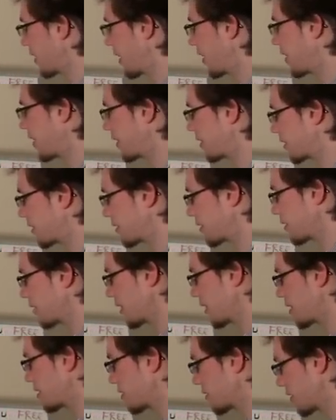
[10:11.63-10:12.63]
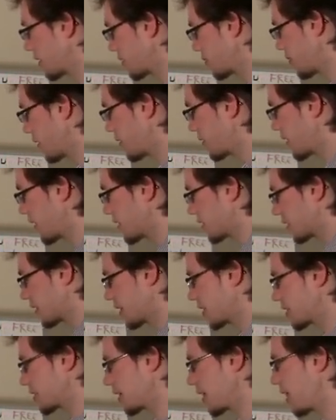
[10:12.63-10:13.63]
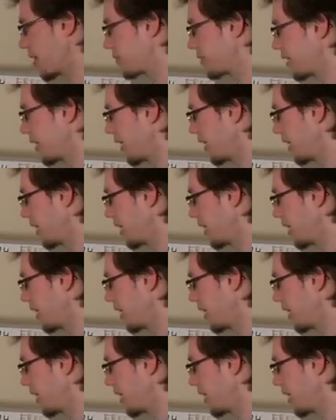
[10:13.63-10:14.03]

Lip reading: and it lays a good foundation because I have the